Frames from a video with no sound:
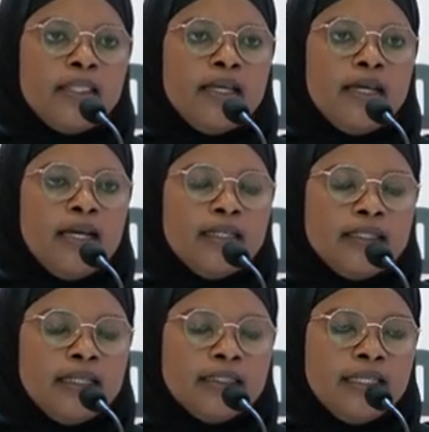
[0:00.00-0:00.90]
and
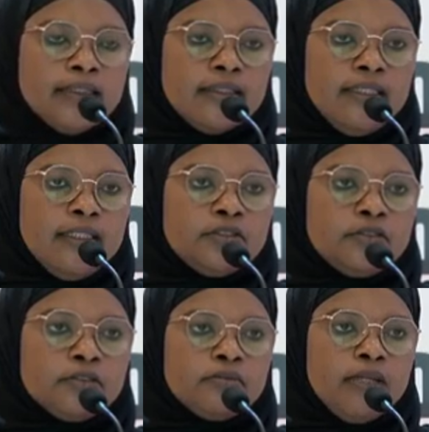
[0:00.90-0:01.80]
that he
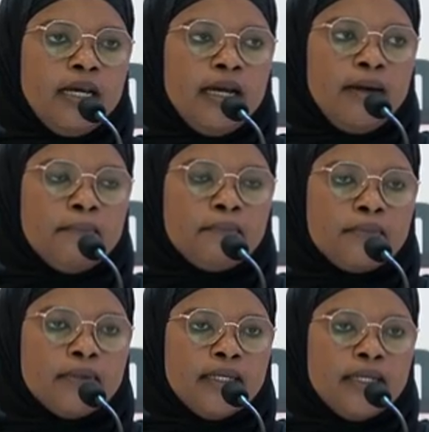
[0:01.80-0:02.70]
should,
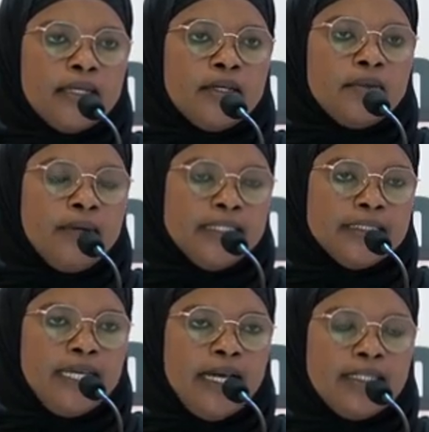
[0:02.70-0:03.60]
once
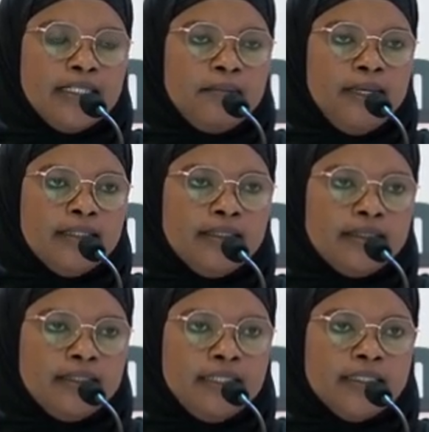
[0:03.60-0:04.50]
the agreement
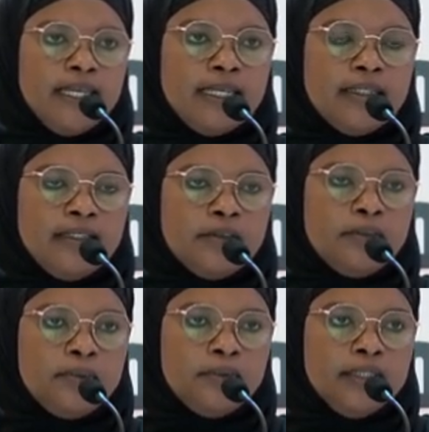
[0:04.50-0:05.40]
is agreed
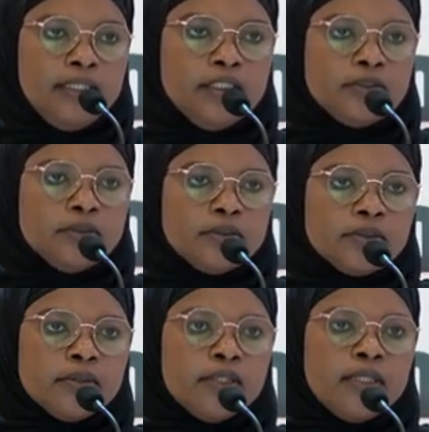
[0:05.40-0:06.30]
upon, he should
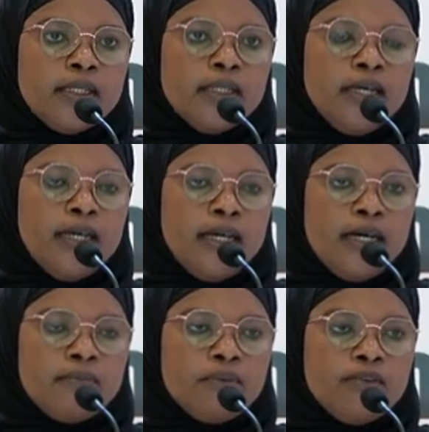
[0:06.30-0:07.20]

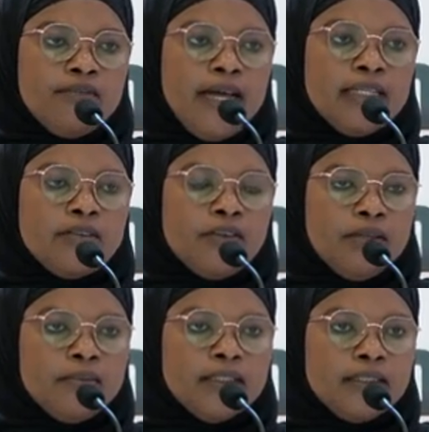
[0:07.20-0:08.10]
provide the
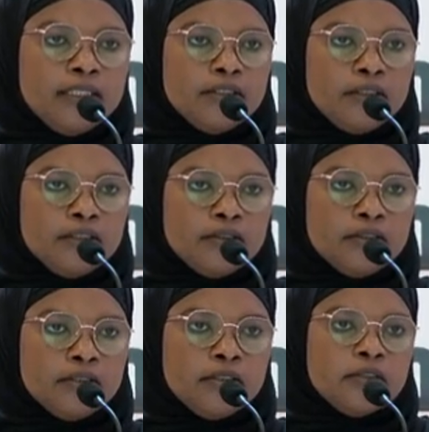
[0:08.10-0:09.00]
documentation
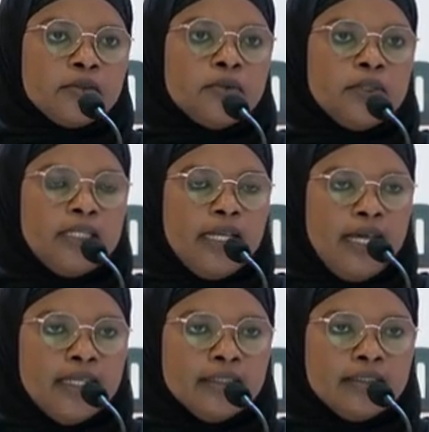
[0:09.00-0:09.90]
to the
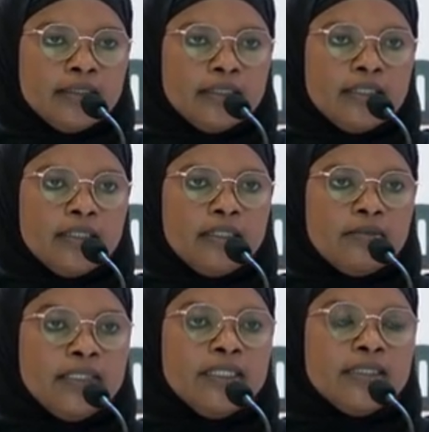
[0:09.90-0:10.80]
land
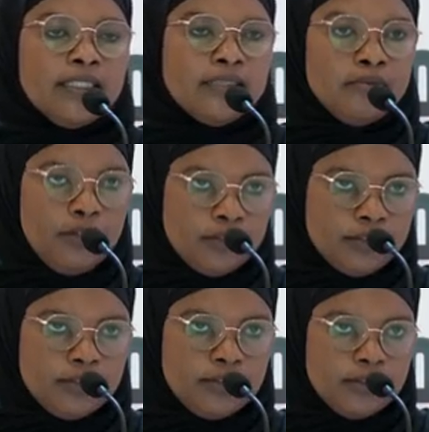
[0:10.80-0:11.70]
within 6
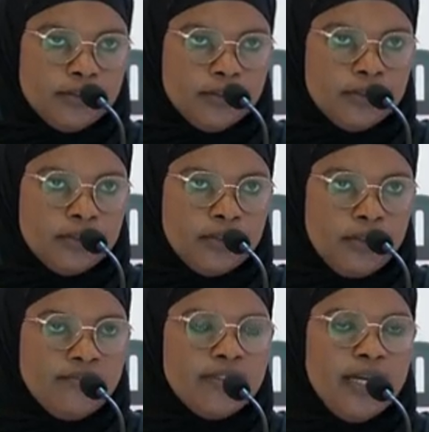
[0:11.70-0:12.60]
months
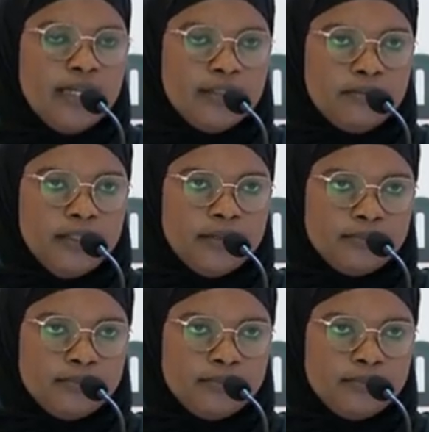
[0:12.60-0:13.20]
of the agreement.